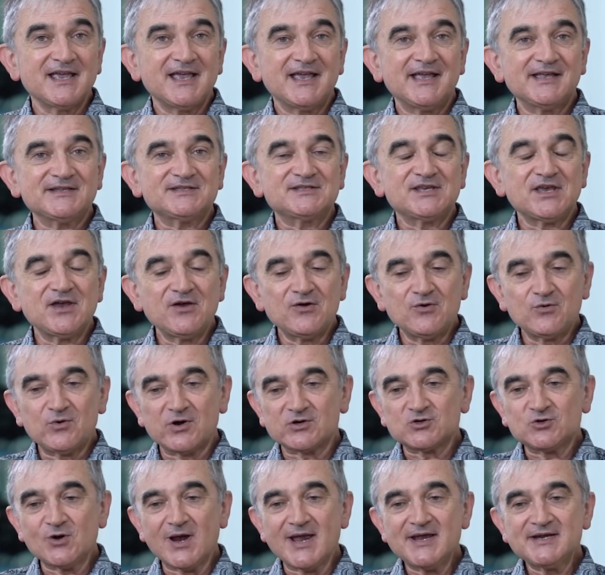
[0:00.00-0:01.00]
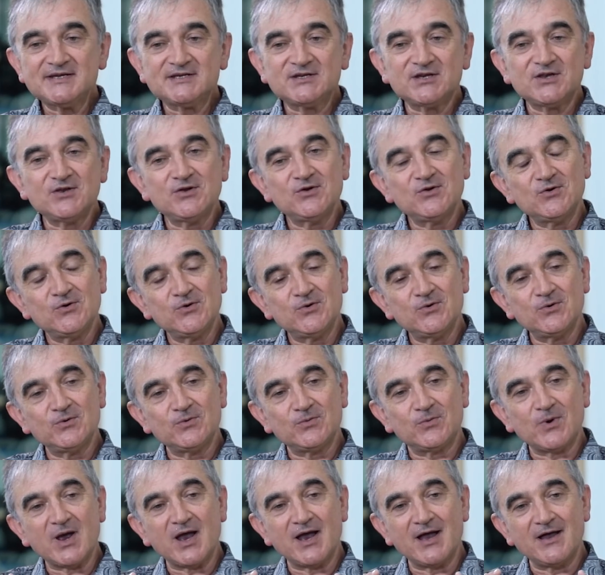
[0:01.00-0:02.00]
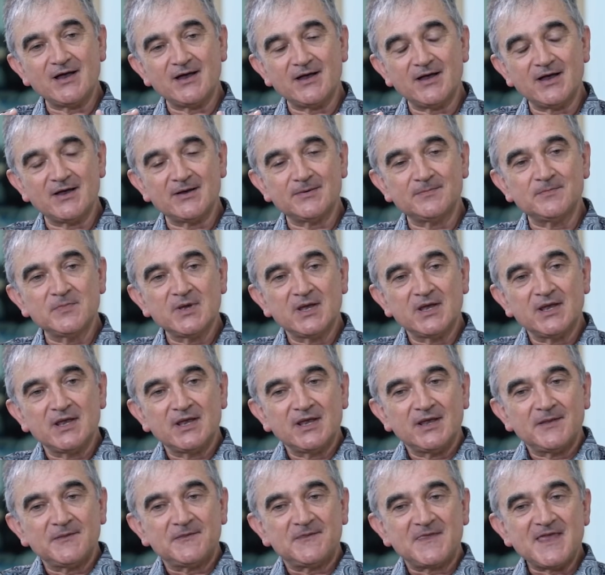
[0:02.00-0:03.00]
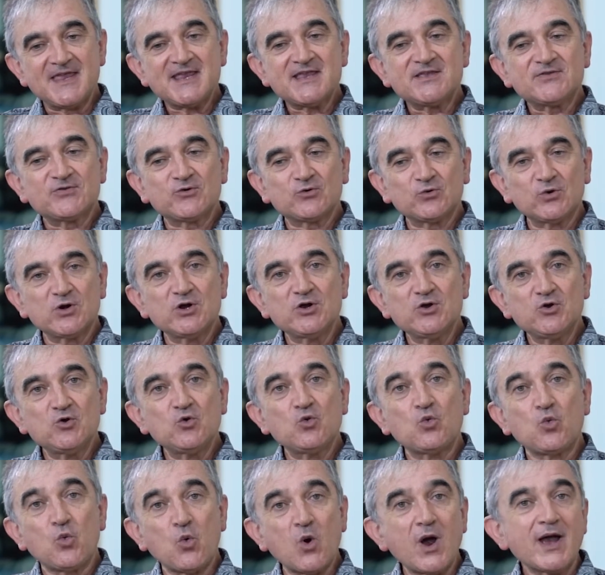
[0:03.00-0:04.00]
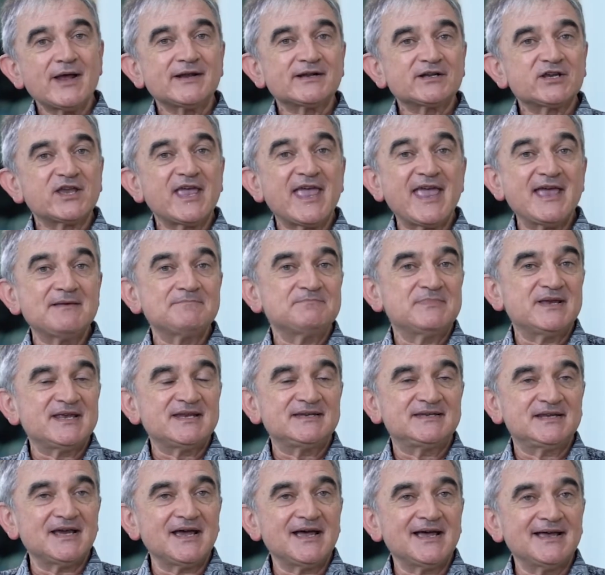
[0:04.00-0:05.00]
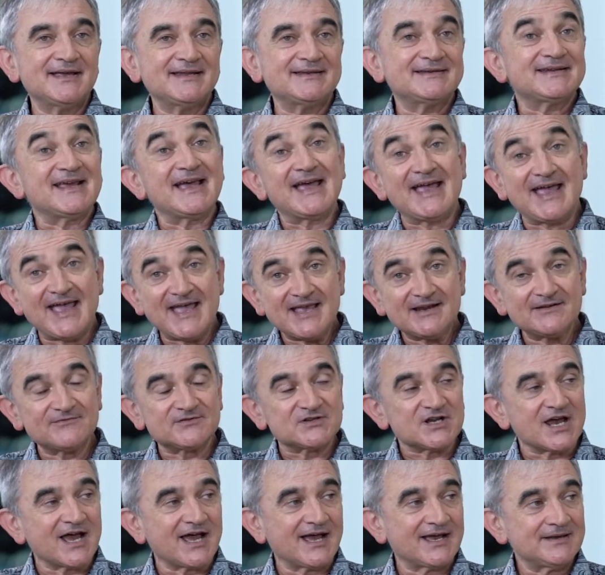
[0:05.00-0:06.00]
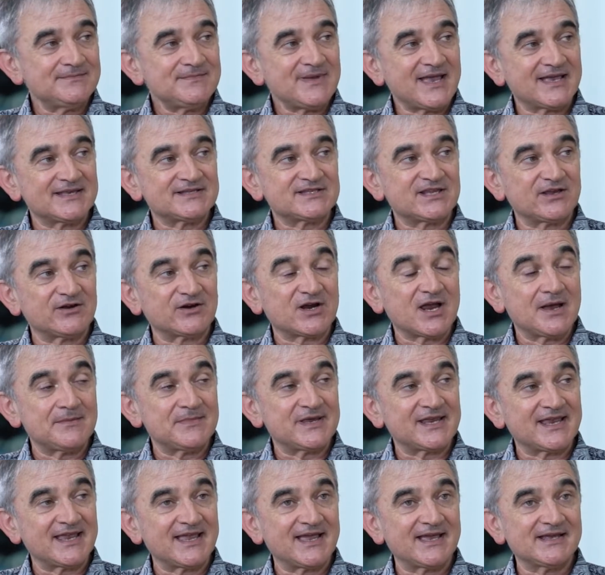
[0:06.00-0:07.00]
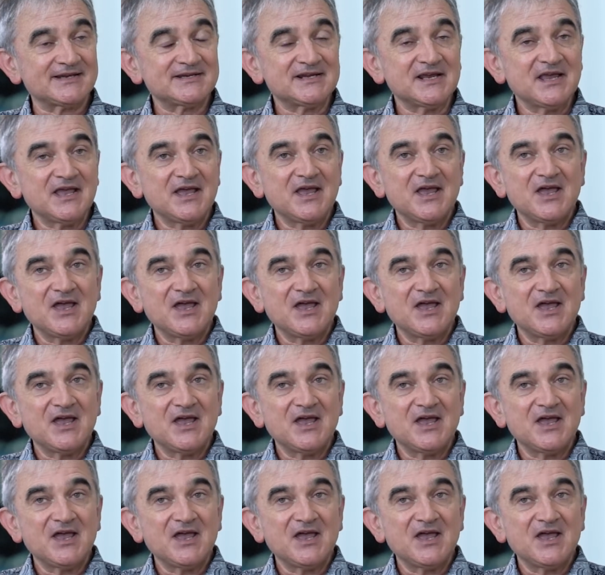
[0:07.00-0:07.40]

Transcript: And so we're trying to uh, think through what can be done ahead of time as they're coming in.